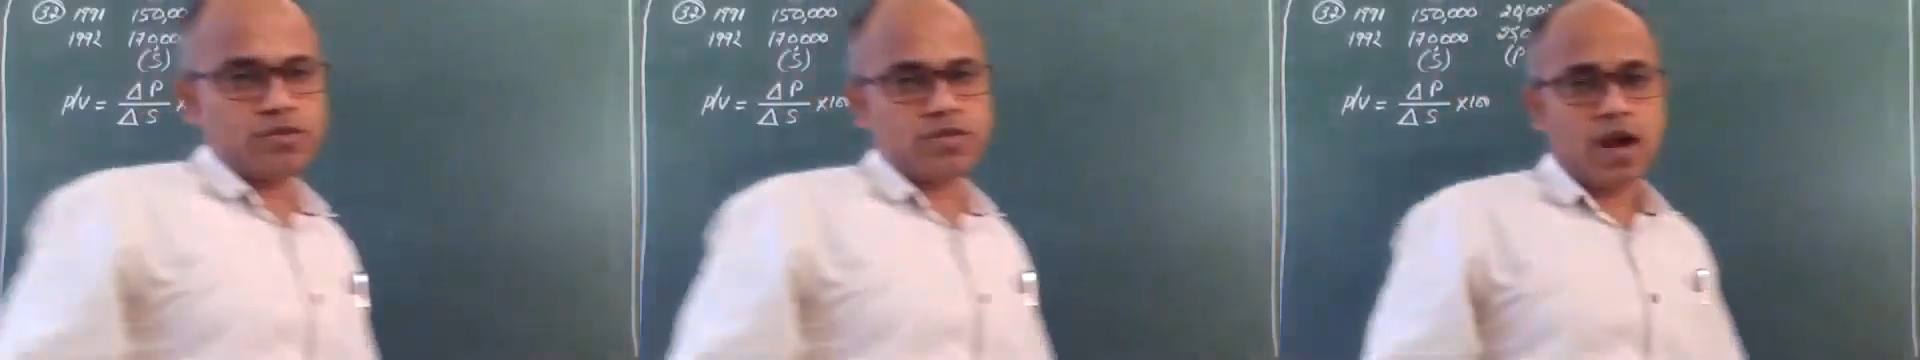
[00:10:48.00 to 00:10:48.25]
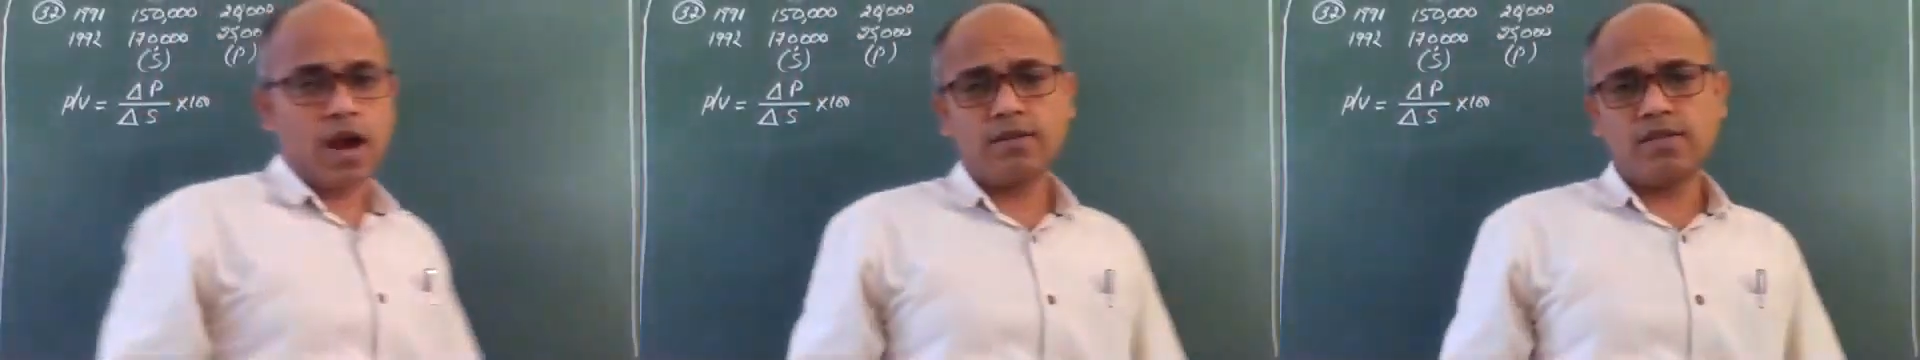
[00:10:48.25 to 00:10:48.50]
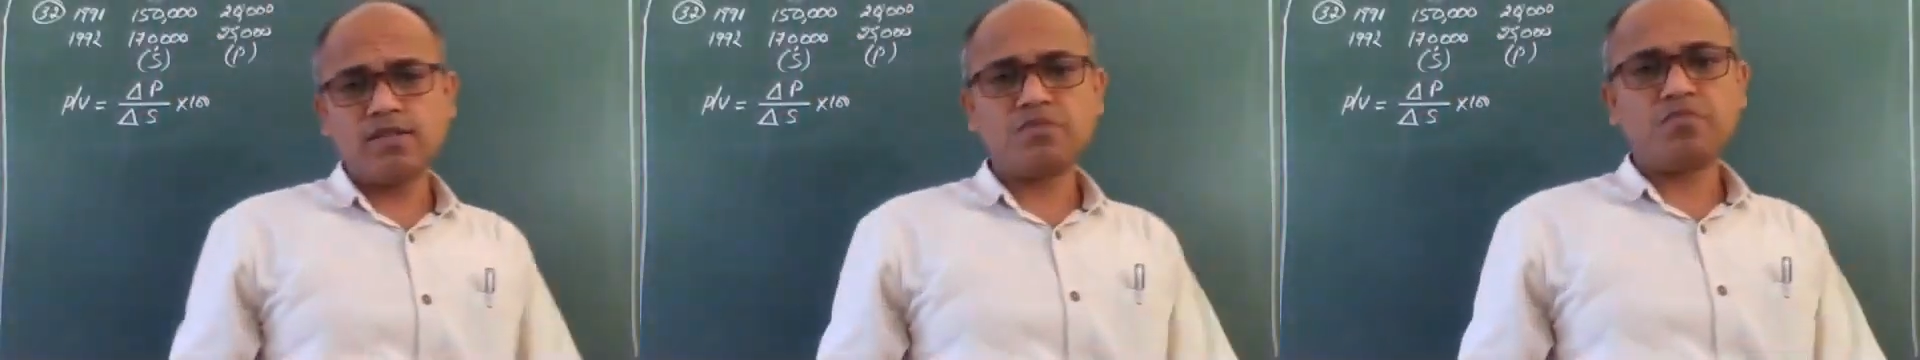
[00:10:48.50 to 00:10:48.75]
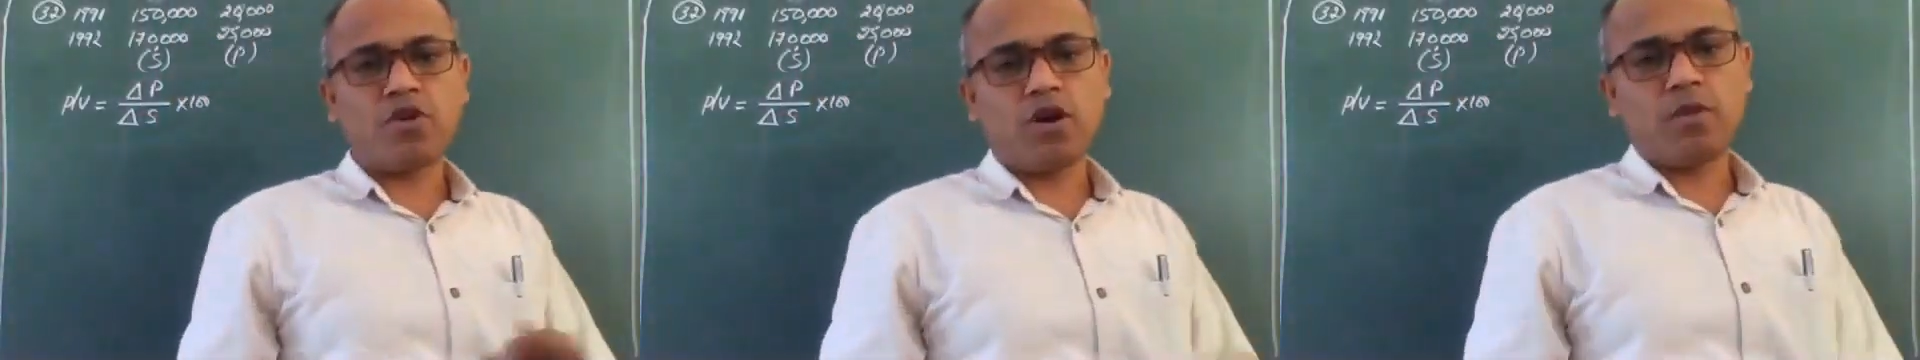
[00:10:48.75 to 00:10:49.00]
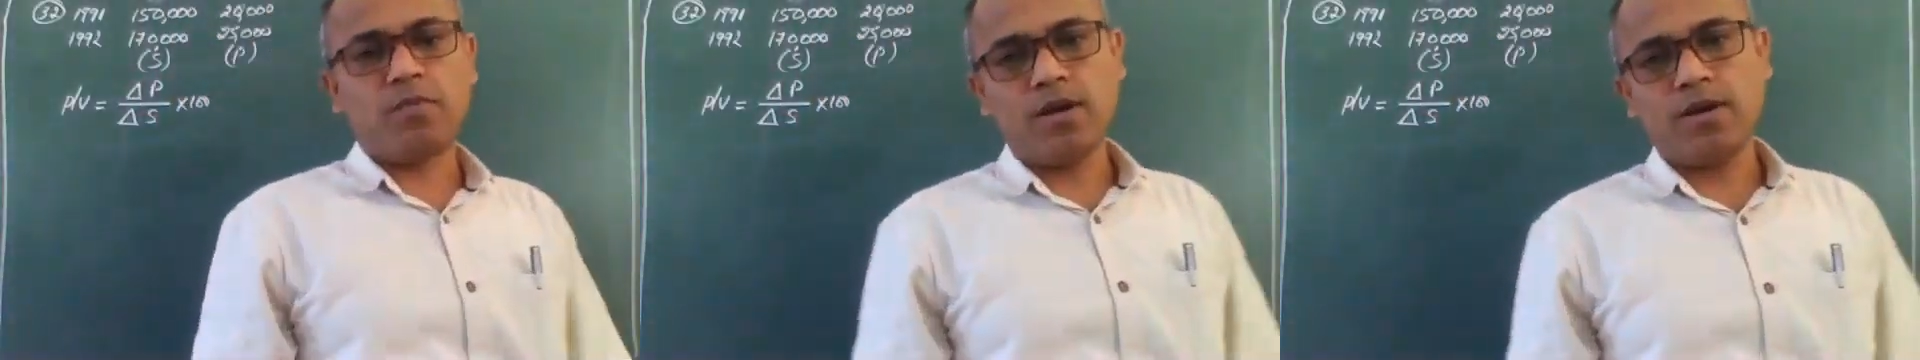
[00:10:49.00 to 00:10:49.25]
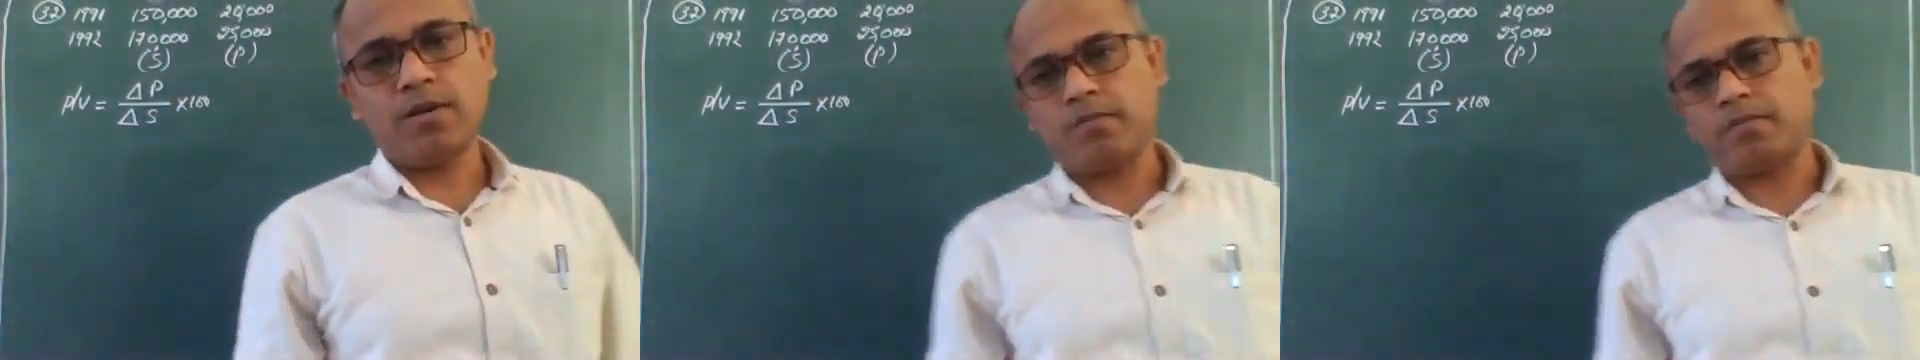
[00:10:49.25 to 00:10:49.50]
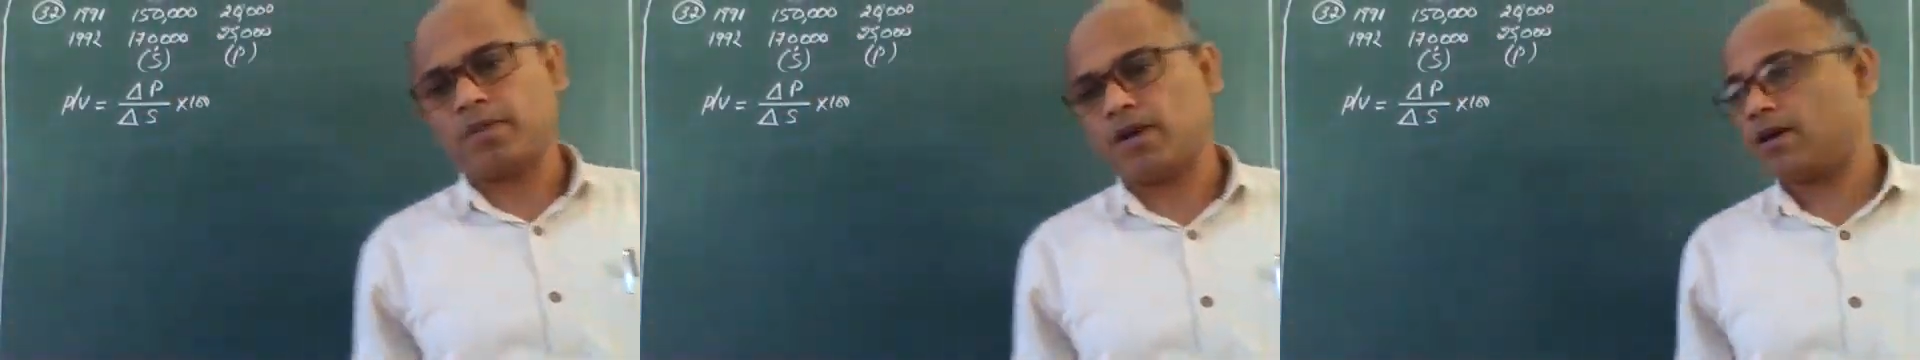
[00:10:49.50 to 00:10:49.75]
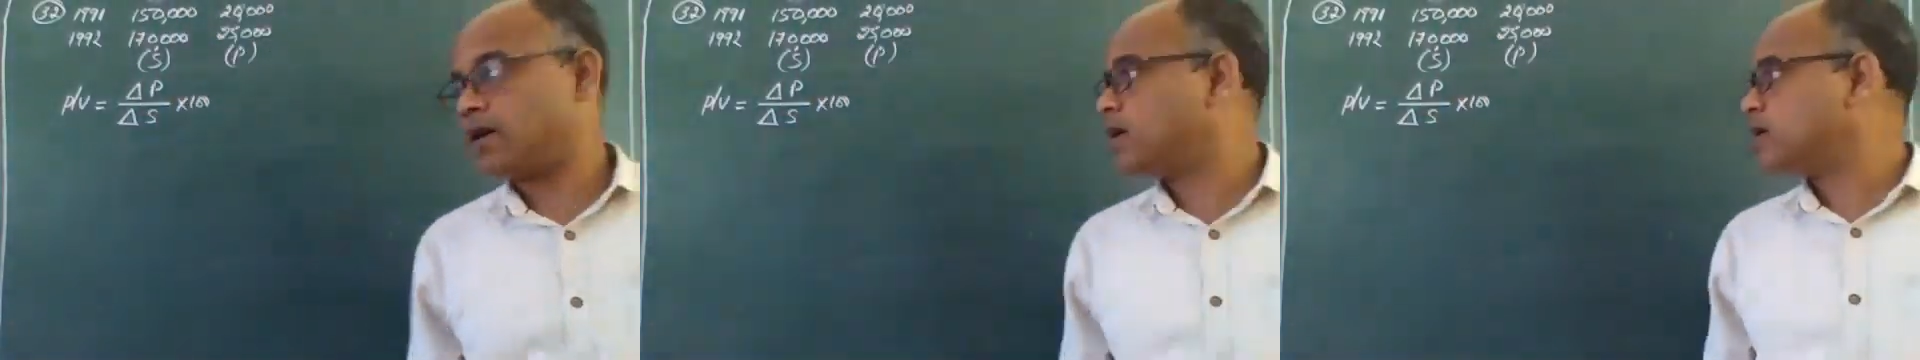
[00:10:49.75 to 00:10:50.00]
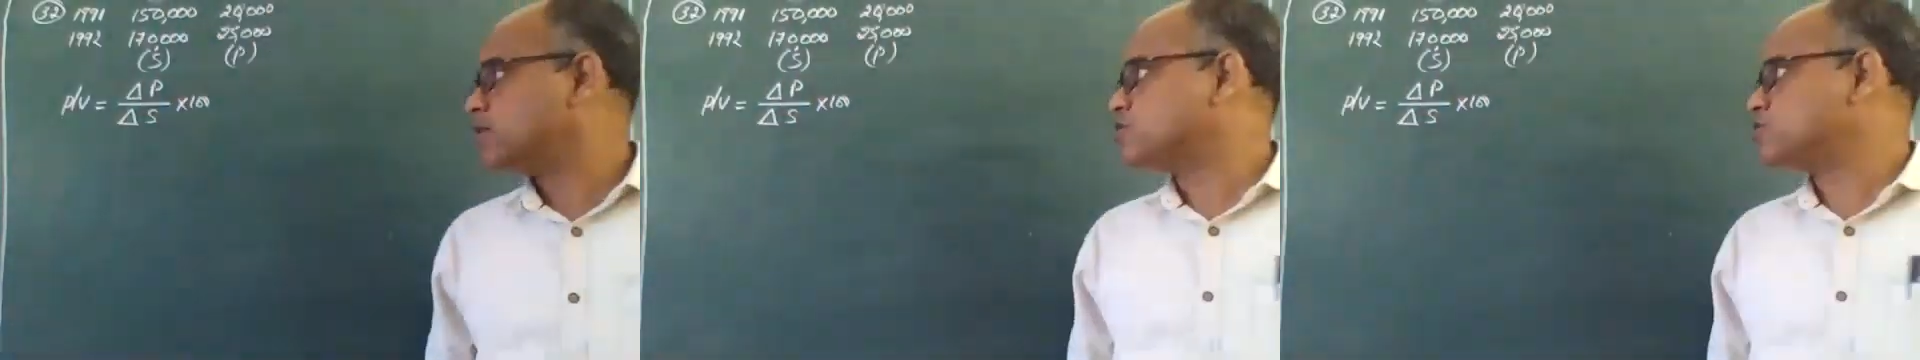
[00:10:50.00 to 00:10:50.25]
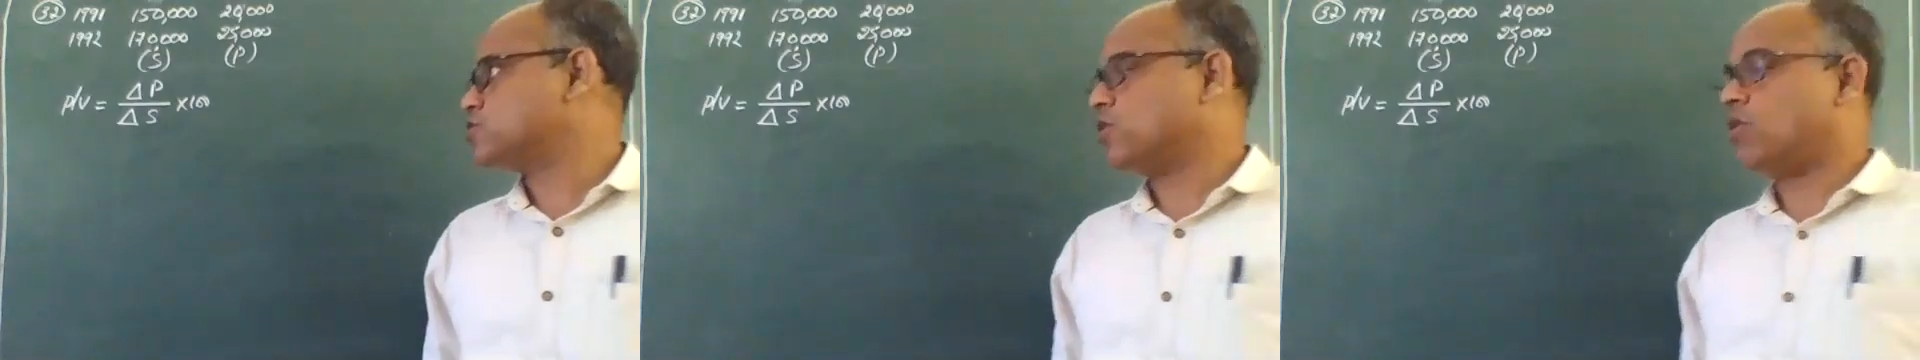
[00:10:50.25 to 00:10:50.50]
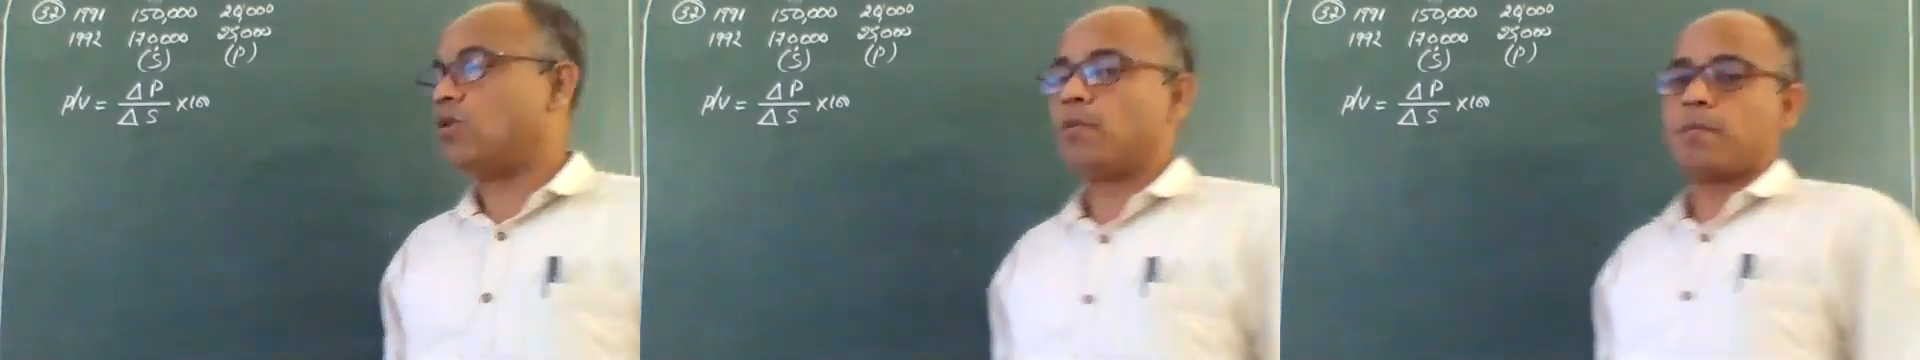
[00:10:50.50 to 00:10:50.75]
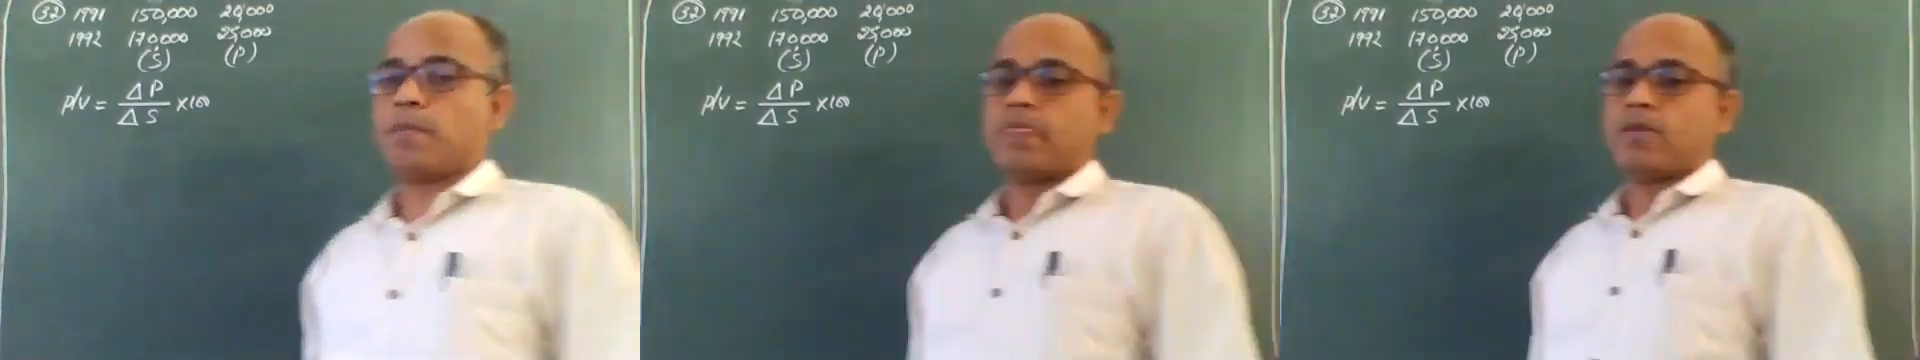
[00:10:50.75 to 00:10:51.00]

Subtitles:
start this problem. So,